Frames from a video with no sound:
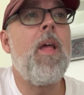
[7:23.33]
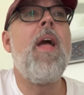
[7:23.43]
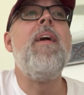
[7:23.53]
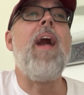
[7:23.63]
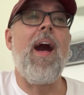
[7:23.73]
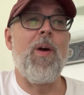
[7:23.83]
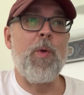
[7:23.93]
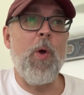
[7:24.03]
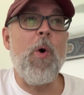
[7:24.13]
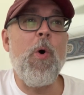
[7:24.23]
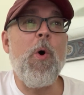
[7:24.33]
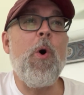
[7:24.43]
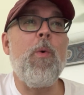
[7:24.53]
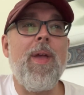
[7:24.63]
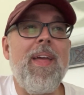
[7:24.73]
I'll
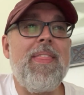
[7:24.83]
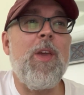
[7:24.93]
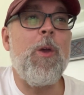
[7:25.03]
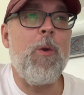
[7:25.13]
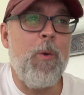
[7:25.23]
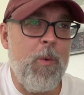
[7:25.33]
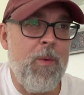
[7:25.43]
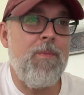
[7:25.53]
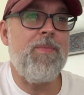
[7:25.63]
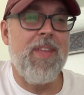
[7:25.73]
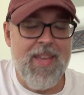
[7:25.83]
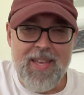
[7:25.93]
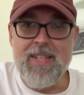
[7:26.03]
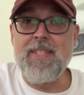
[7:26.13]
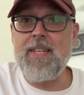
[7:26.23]
go with you
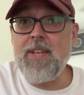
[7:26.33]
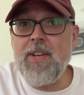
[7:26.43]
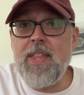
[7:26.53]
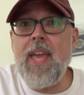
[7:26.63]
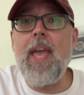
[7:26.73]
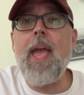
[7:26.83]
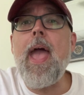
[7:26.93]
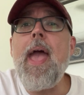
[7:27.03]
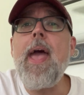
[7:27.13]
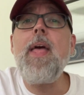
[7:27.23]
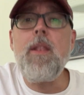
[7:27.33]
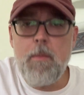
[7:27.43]
till the end.